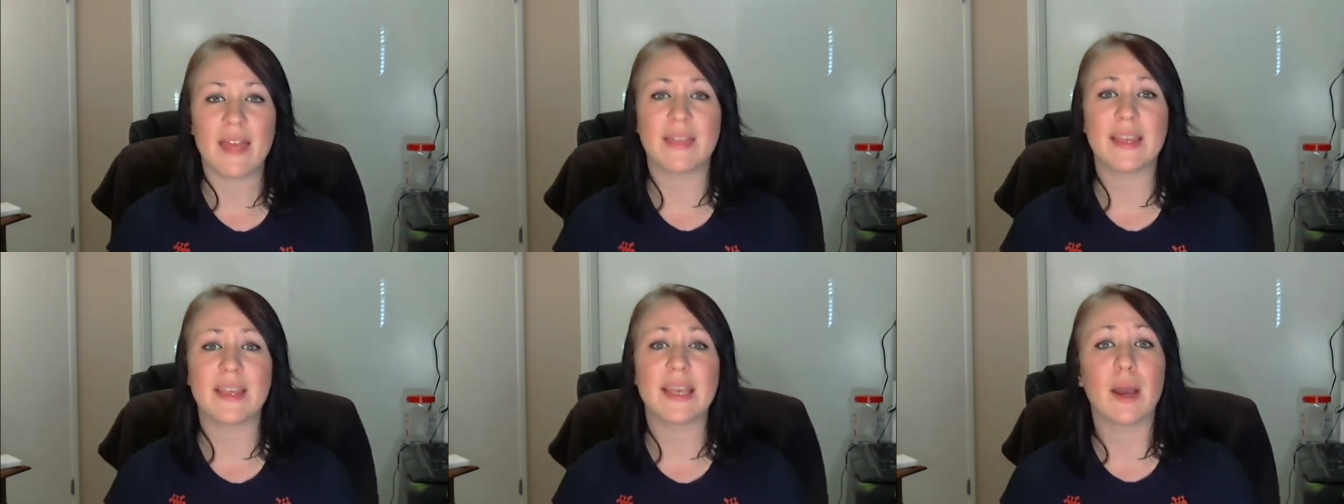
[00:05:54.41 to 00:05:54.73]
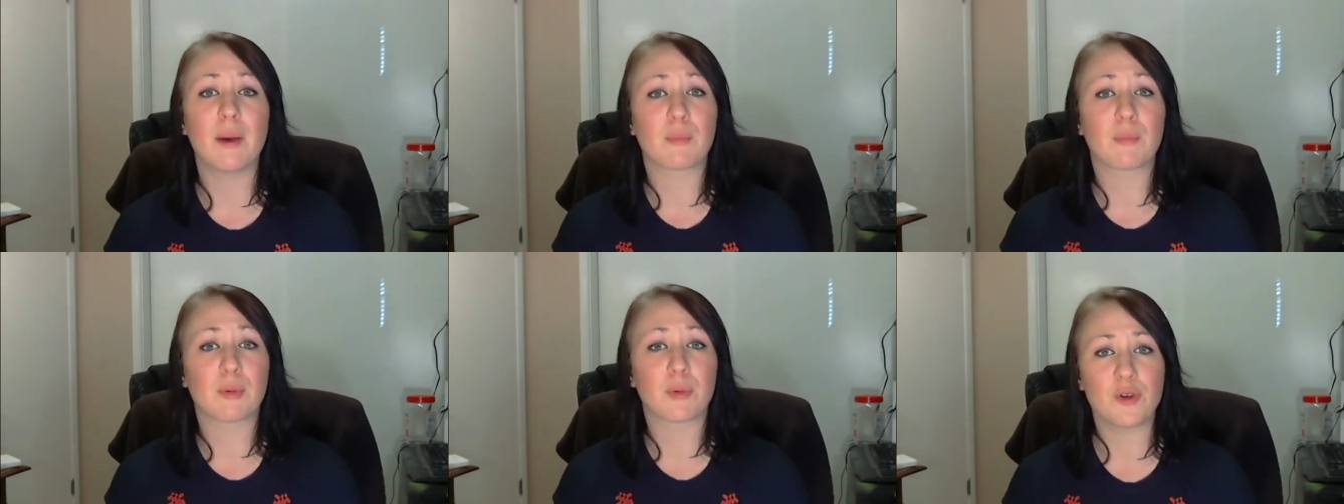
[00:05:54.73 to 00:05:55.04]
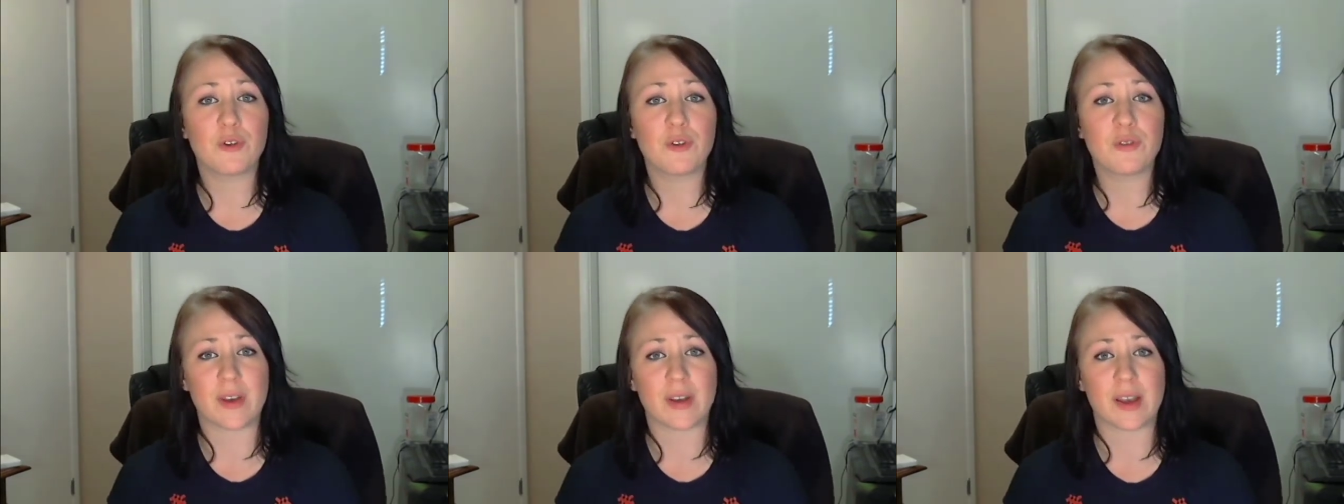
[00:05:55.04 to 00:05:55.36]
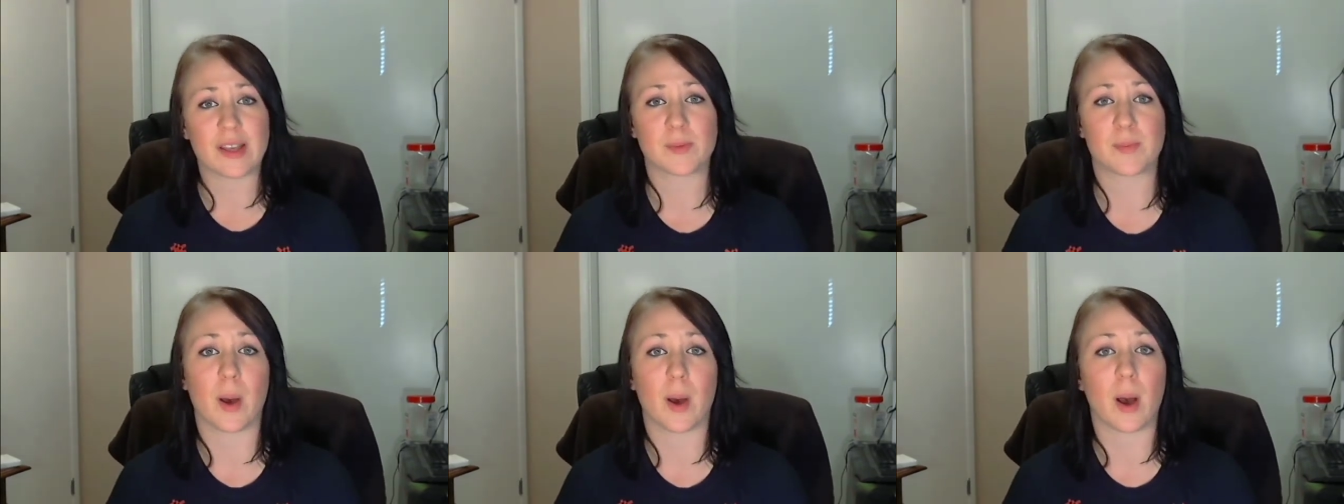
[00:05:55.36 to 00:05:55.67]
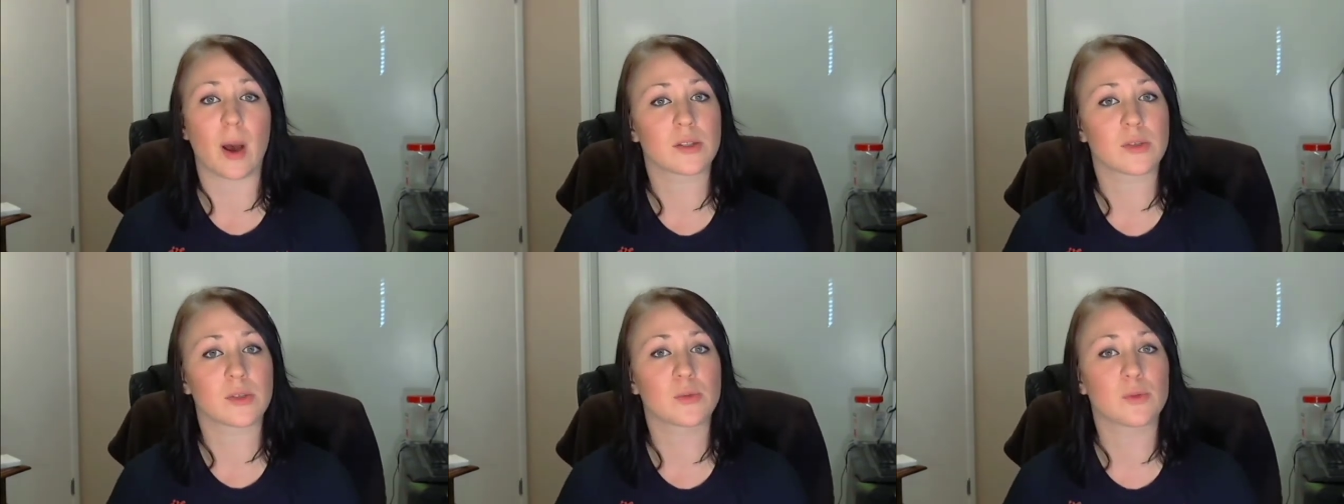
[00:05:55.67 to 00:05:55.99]
The Brewfest
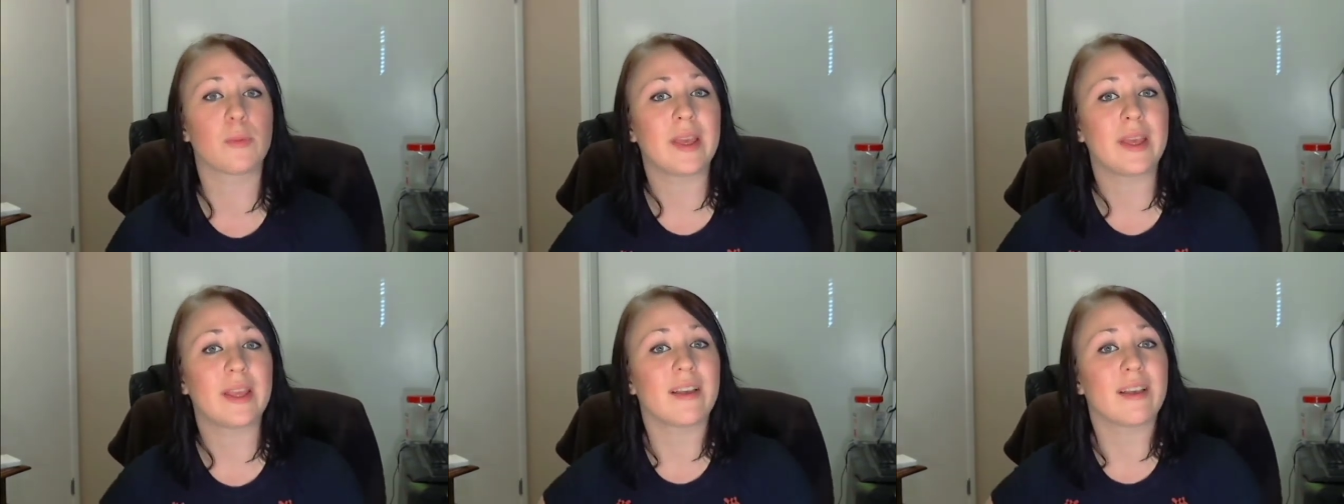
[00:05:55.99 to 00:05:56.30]
boss will be